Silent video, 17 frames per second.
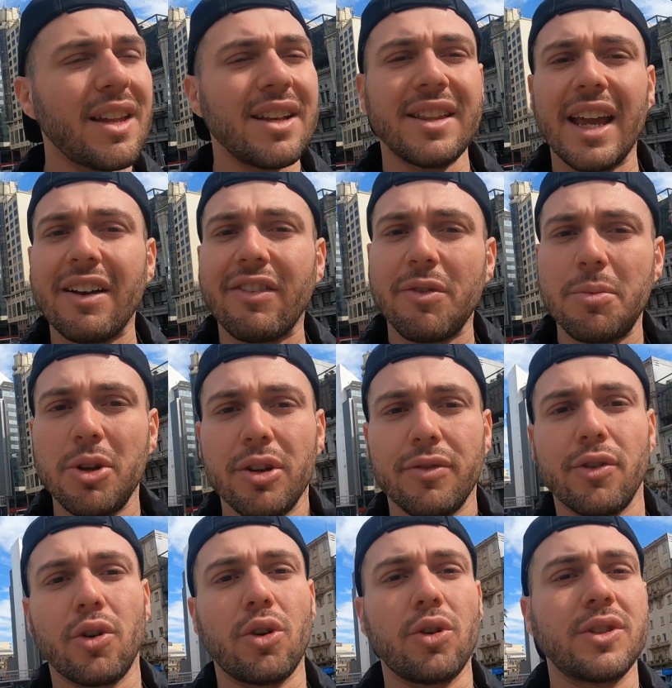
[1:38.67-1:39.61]
They have a
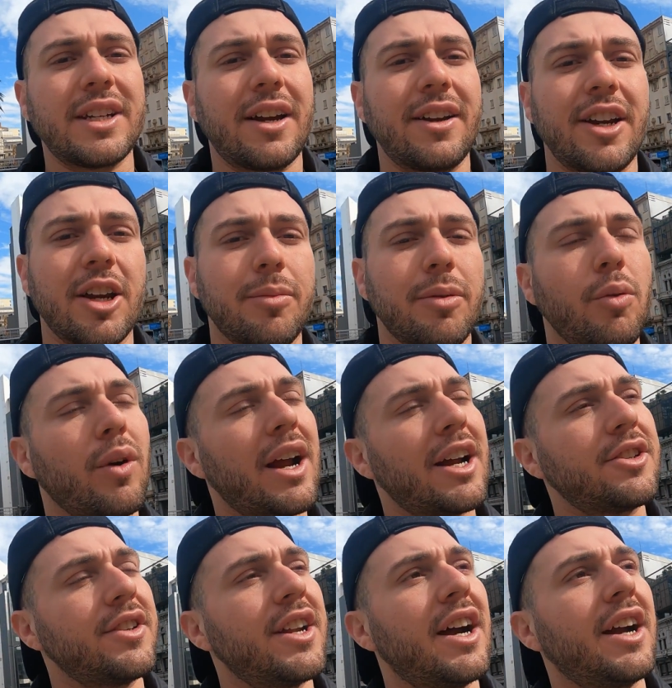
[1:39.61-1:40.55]
beautiful old town here, but we're
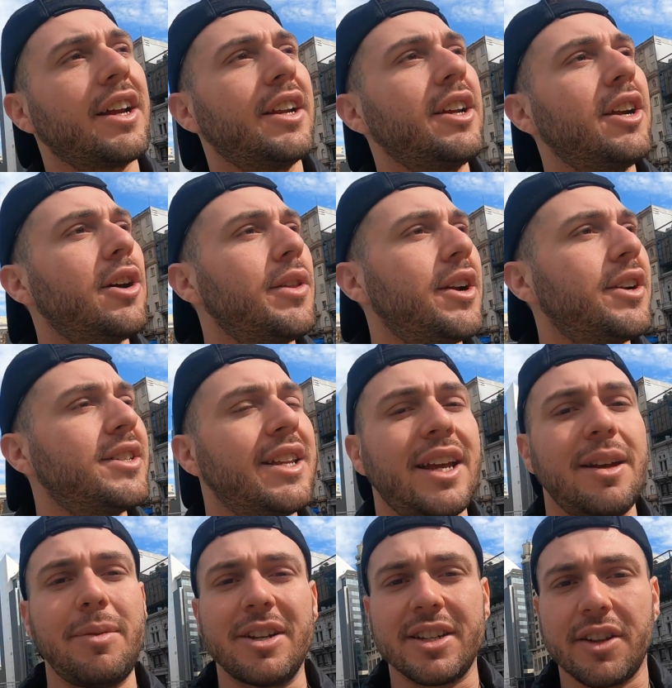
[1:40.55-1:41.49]
actually not gonna go there
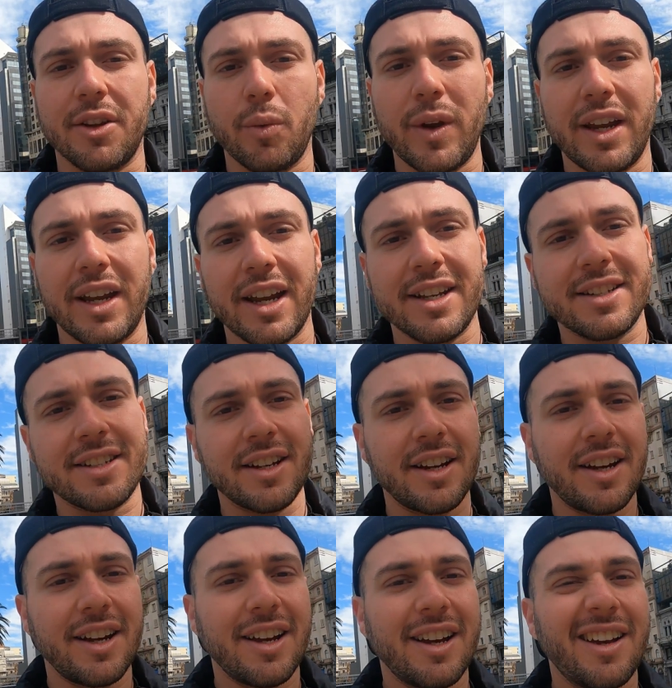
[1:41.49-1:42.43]
today because on the weekends,
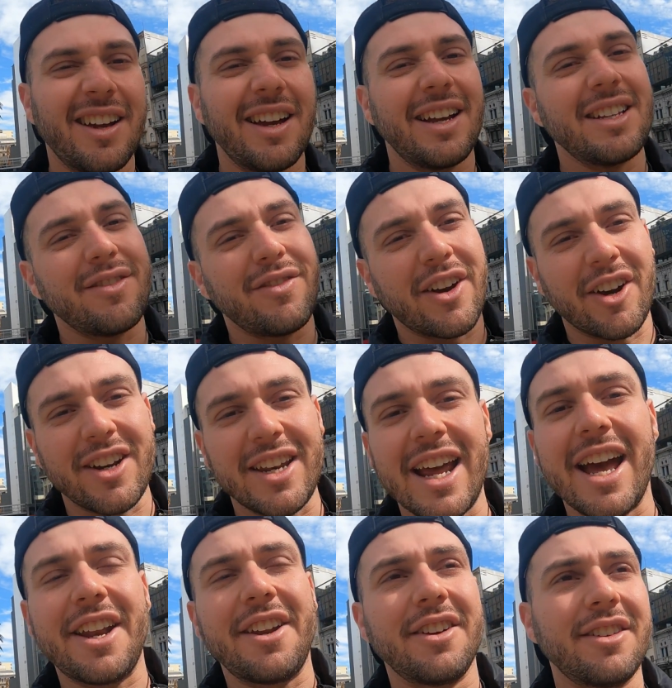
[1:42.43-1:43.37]
it's very
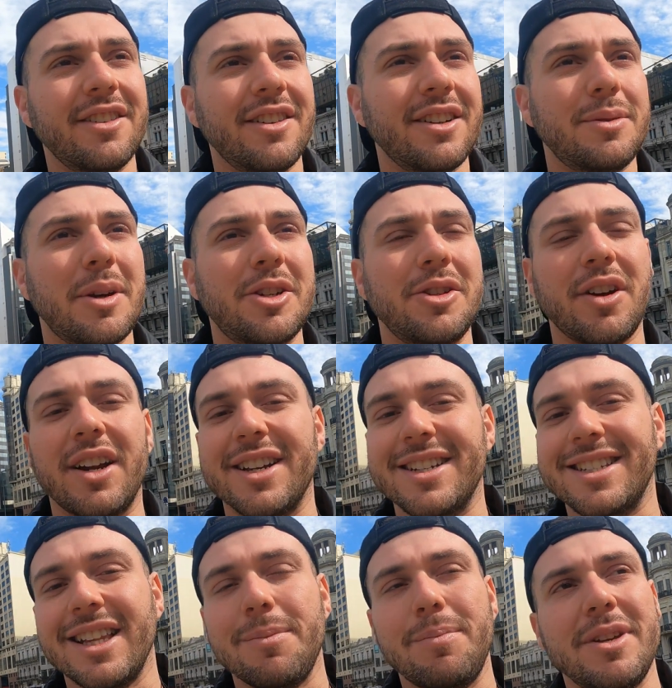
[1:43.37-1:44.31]
dead, especially on a
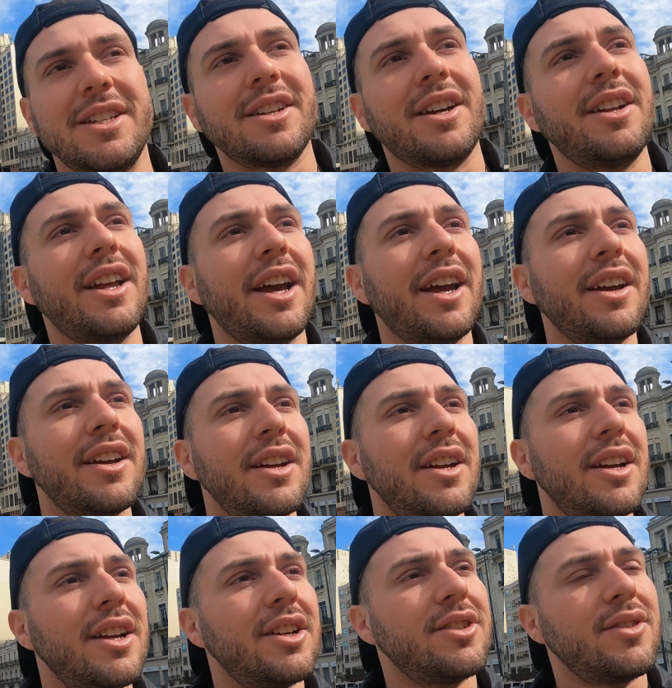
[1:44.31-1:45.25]
sleepy Sunday.
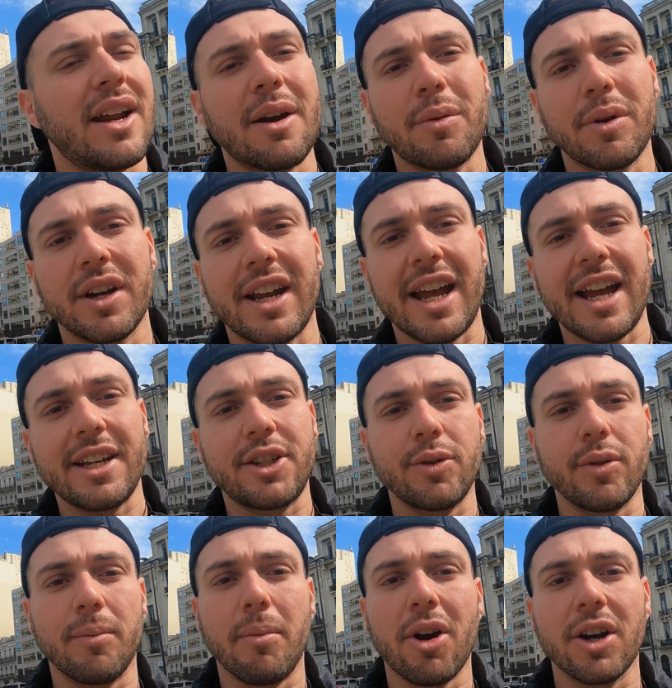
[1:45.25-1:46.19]
So now we're gonna head
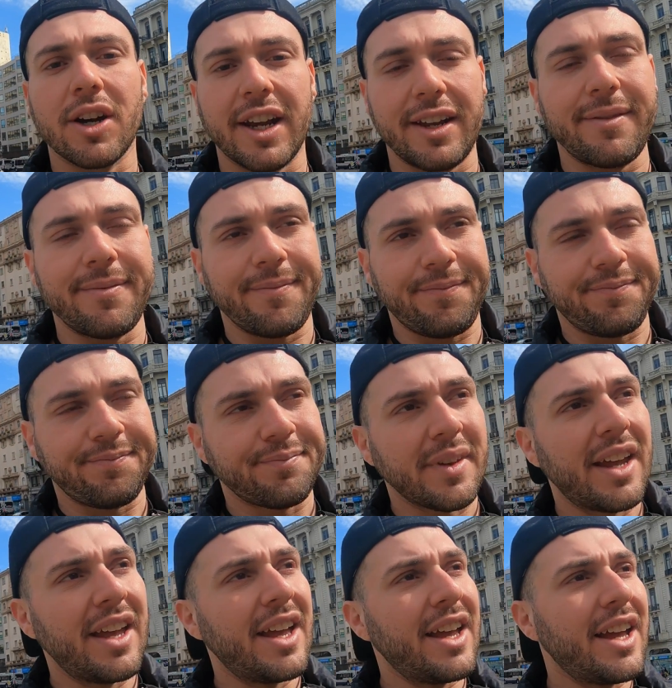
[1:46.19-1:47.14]
to a market
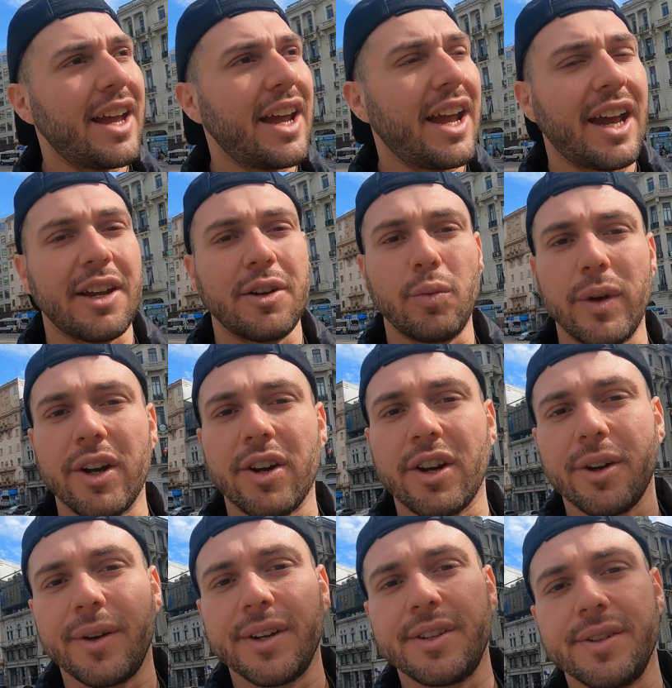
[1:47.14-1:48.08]
and we are
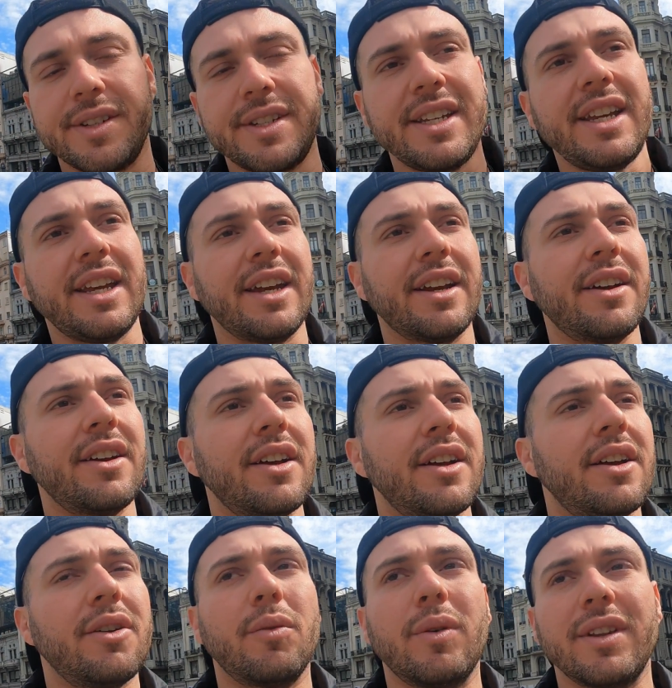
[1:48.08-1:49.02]
going to see
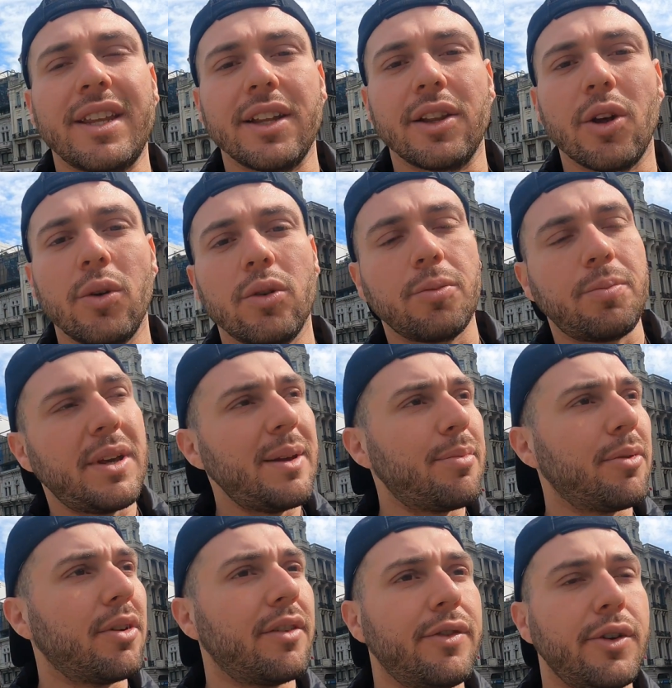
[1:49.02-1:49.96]
what the local
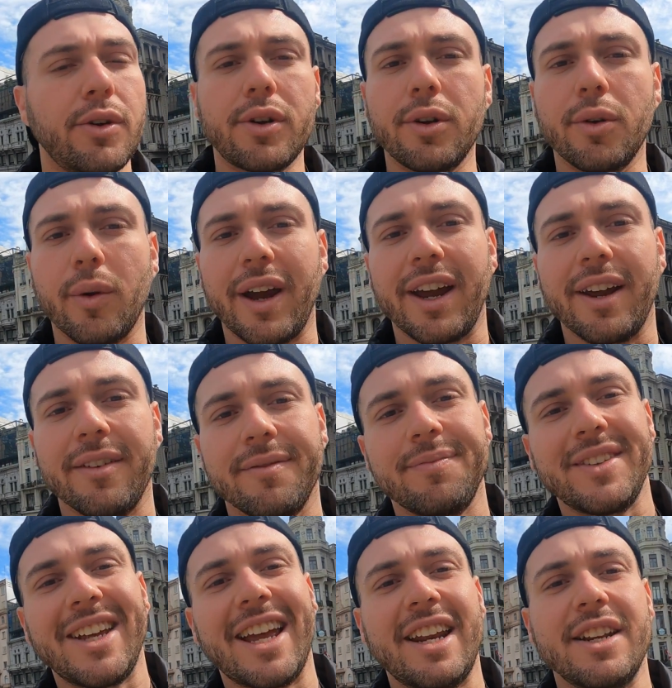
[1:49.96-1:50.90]
people of Uruguay
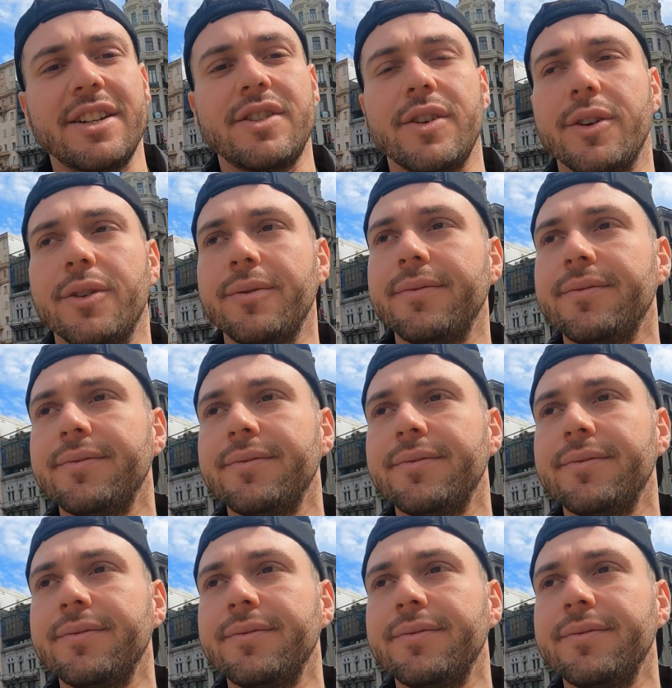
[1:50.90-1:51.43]
get into.